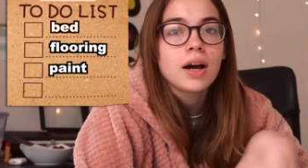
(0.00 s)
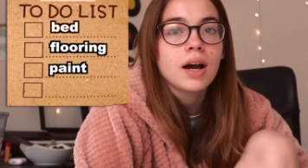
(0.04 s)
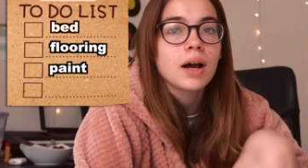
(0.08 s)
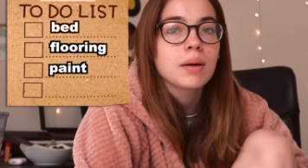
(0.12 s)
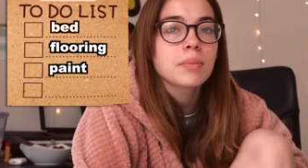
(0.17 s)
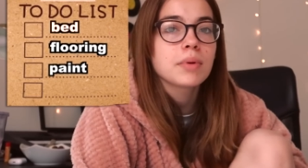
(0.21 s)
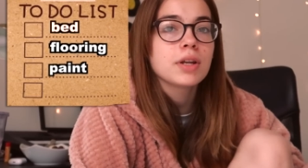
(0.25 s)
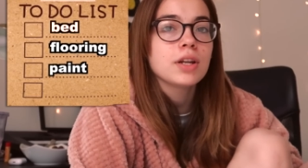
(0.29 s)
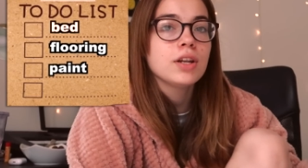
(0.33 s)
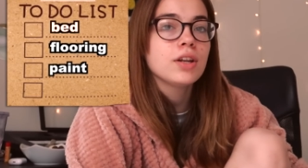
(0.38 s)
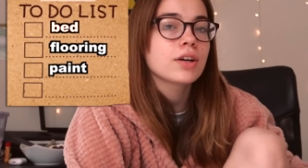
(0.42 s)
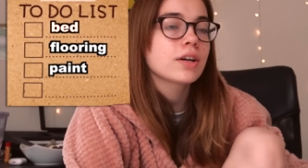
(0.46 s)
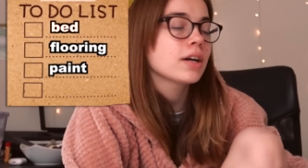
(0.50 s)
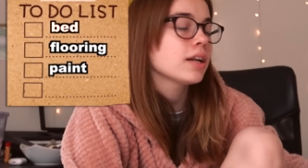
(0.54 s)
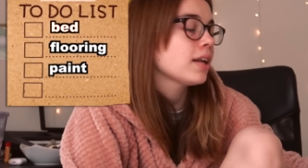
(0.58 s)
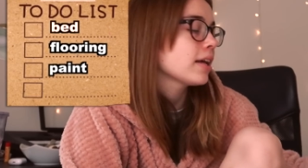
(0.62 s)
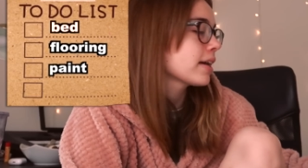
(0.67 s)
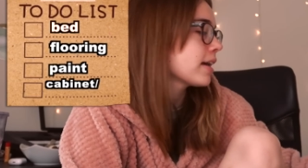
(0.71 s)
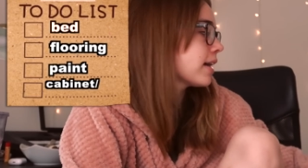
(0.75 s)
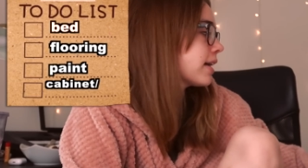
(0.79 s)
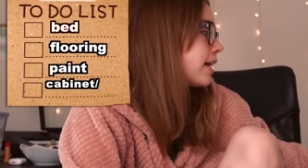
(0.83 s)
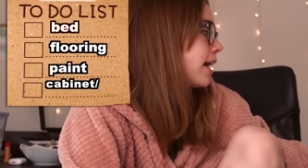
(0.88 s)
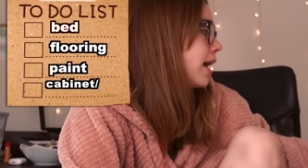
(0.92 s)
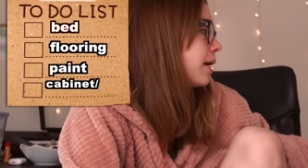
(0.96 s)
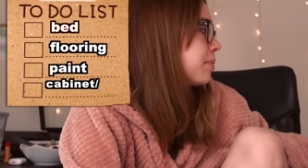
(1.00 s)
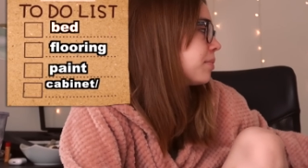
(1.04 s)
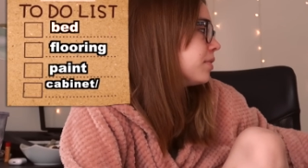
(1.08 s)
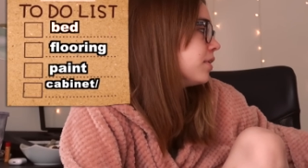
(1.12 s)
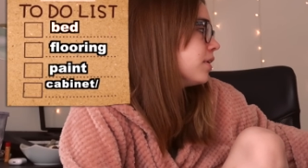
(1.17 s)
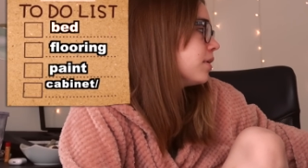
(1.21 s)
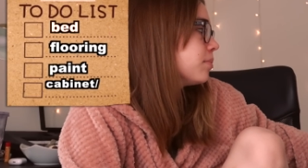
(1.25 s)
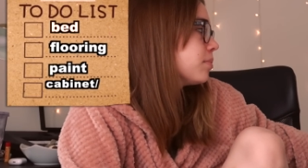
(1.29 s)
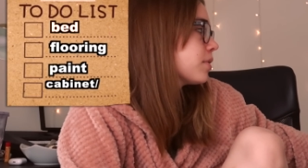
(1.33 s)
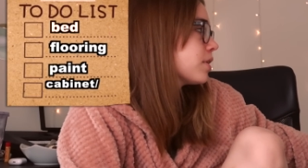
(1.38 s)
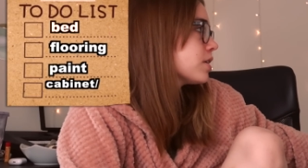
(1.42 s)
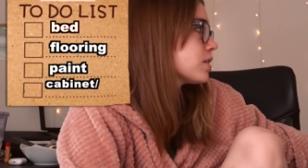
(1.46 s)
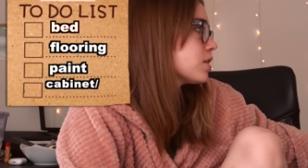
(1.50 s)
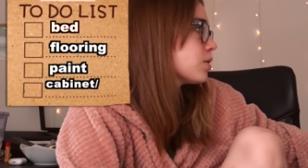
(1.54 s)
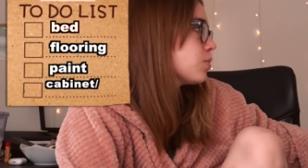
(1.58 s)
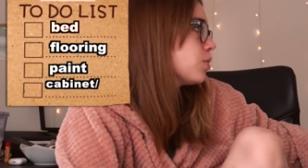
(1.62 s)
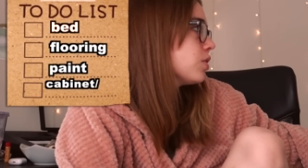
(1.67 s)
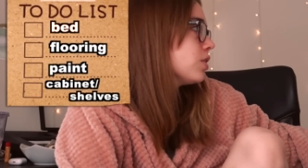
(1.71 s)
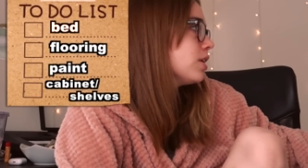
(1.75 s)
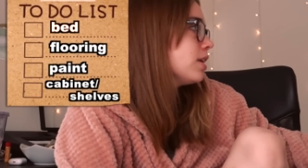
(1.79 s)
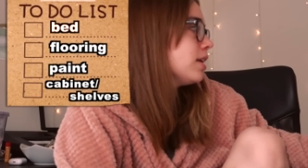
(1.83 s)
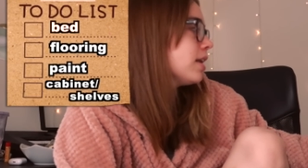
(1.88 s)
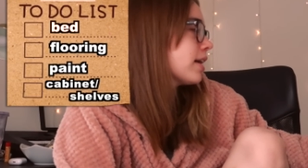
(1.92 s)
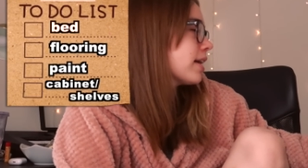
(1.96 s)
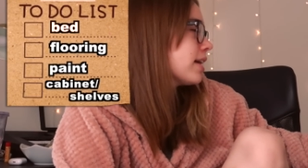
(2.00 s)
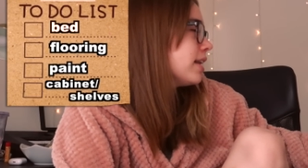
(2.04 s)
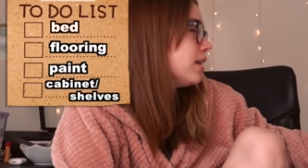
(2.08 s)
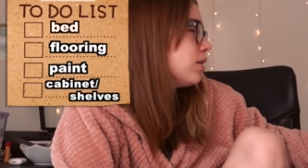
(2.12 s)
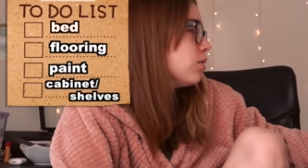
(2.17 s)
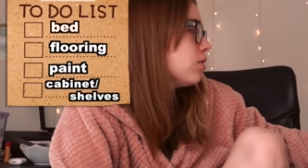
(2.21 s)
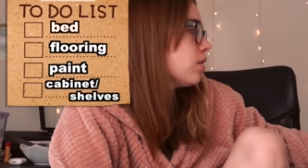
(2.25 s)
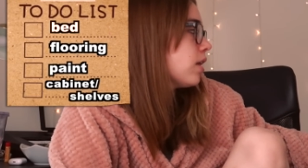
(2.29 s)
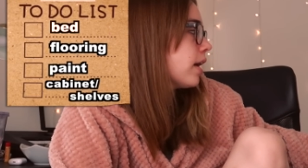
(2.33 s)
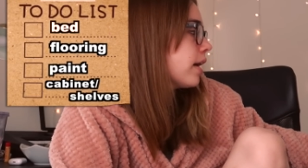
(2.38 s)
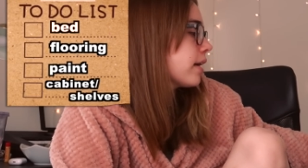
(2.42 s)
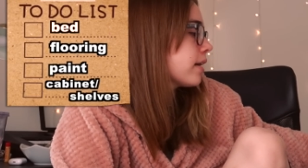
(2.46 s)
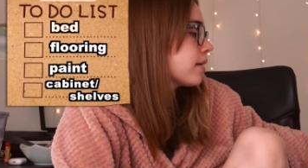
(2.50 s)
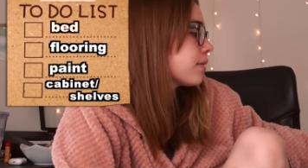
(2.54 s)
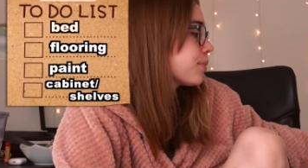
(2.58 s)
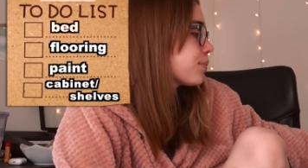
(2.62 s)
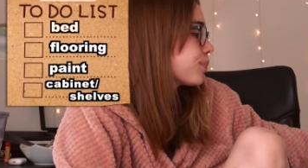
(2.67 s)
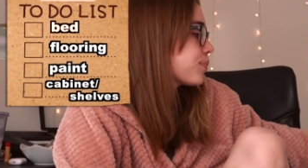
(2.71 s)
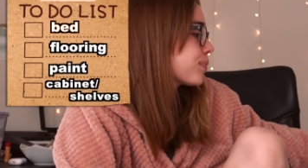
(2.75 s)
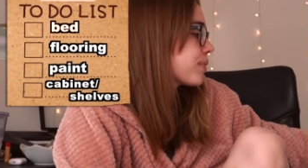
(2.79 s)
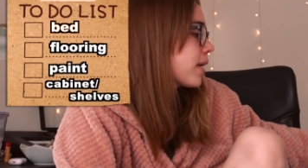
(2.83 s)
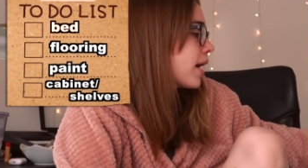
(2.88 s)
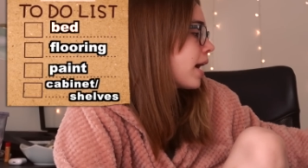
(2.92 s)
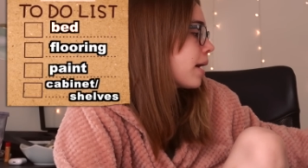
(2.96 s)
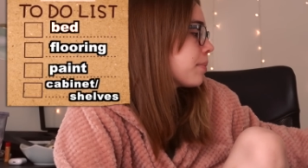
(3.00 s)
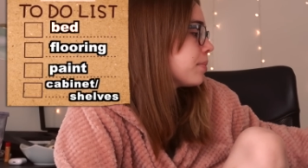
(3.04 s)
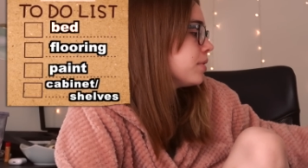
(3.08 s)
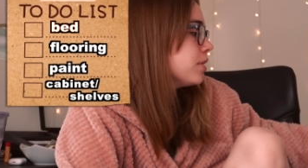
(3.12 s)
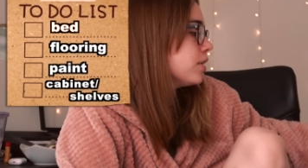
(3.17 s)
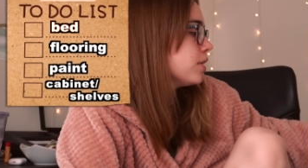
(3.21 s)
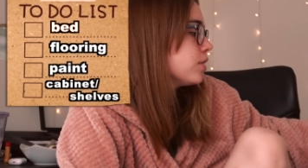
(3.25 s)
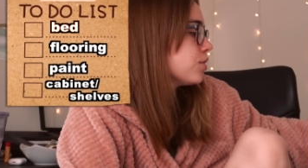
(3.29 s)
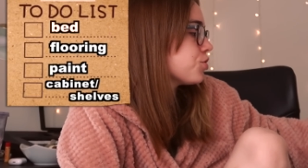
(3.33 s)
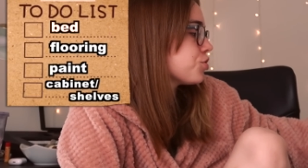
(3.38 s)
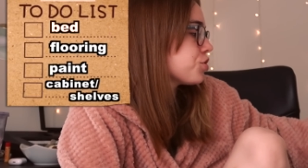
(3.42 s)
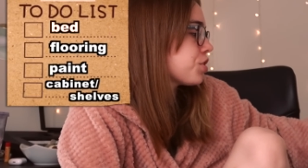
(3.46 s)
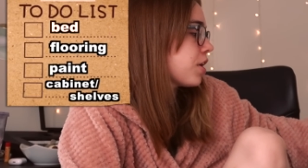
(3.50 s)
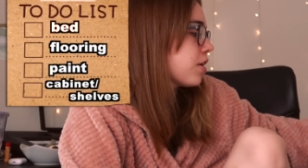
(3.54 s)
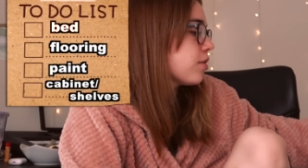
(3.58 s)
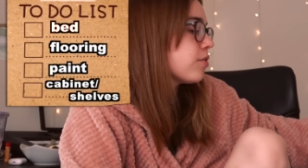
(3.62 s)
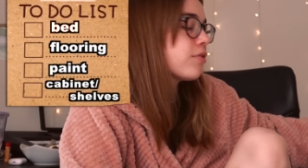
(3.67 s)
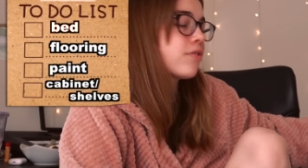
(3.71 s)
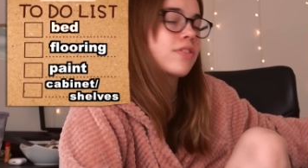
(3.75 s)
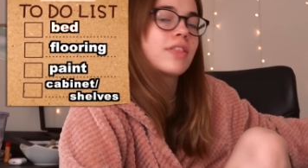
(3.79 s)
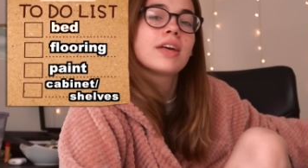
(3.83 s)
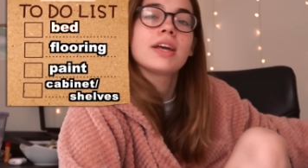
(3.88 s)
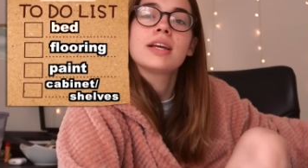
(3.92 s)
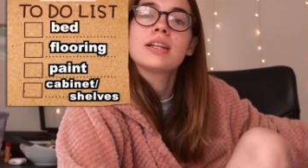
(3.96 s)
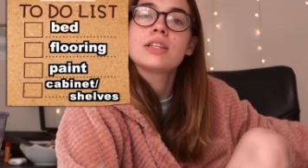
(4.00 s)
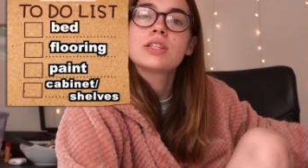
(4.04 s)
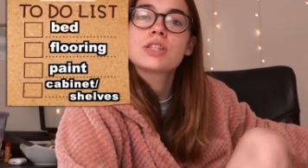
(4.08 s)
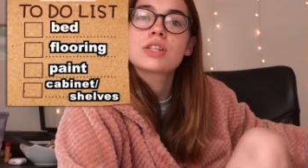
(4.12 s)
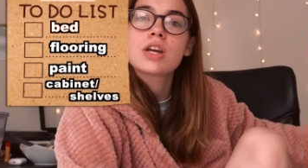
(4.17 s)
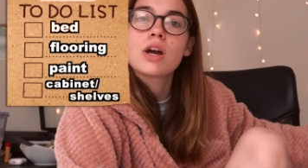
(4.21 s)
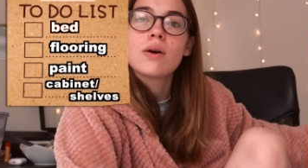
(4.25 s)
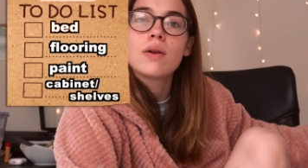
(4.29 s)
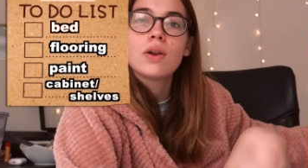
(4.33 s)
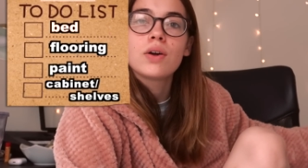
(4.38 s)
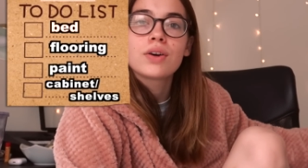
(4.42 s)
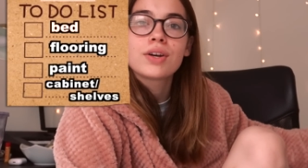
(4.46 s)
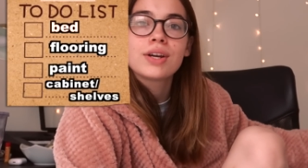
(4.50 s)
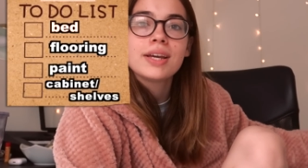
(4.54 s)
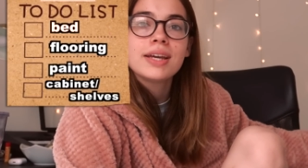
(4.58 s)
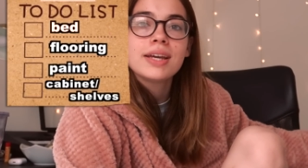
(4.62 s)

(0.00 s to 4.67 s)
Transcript: I'm gonna look at like a cabinet because I want like a little like cabinet shelf thing to go along